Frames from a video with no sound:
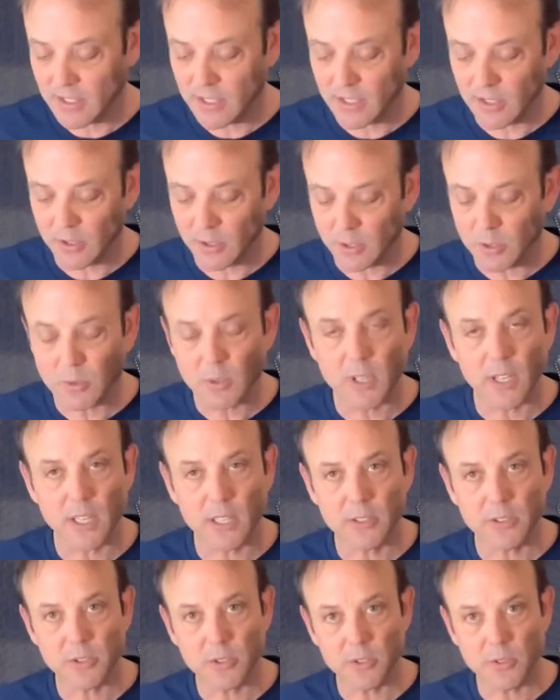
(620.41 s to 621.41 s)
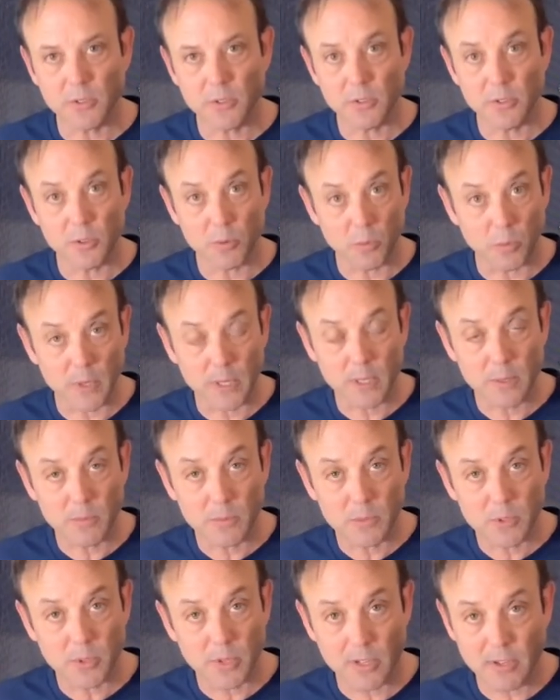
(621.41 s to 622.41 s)
a little under the
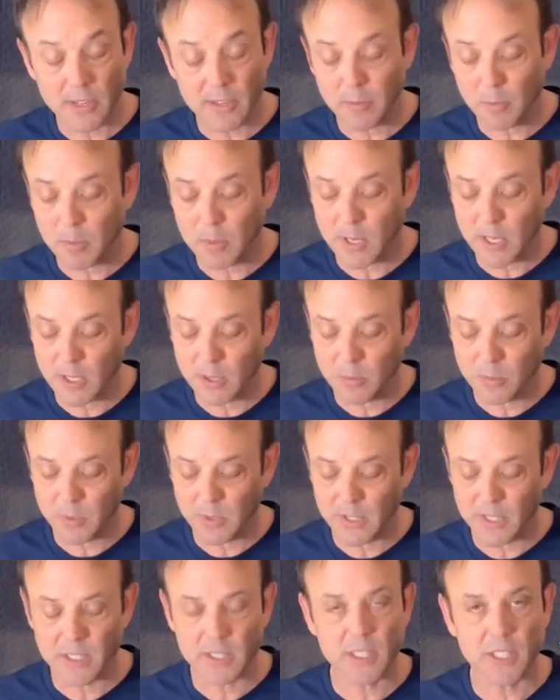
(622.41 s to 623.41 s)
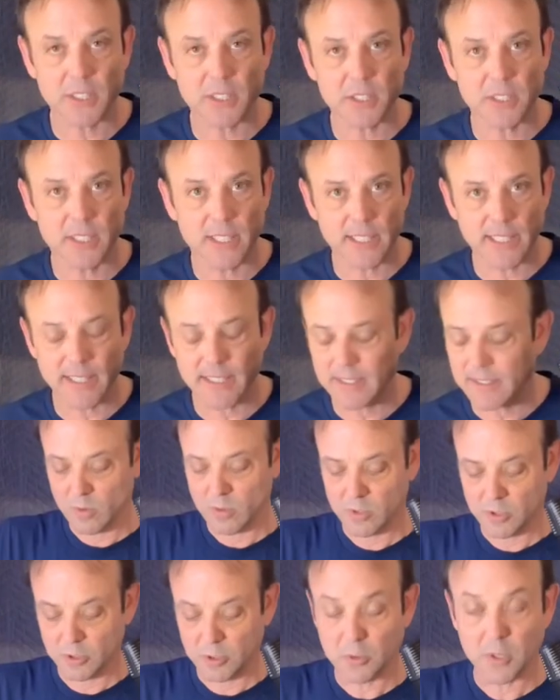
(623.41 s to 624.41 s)
rim so I don't have a problem with it touching the head.
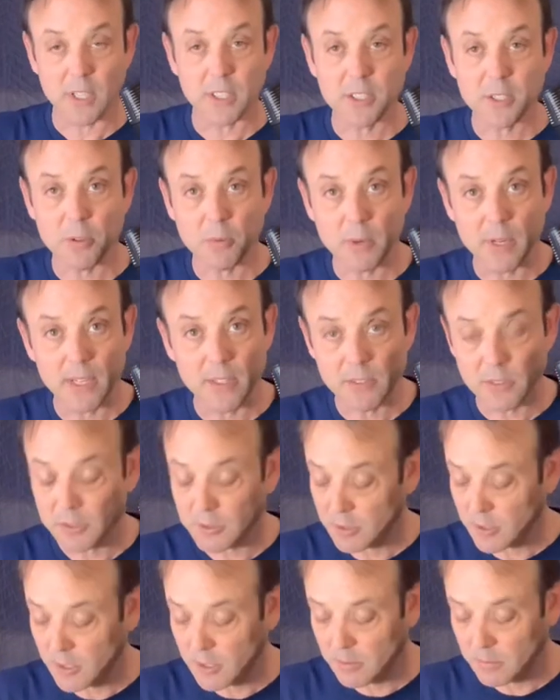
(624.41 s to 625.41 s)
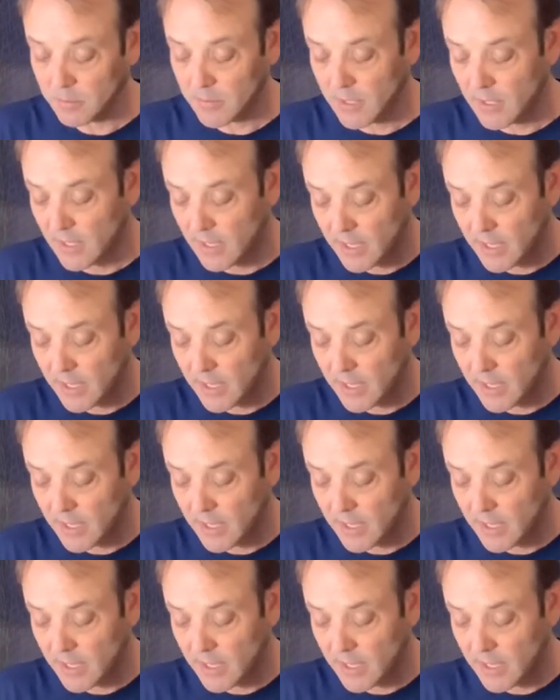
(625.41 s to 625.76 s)
Stretch it around the drum.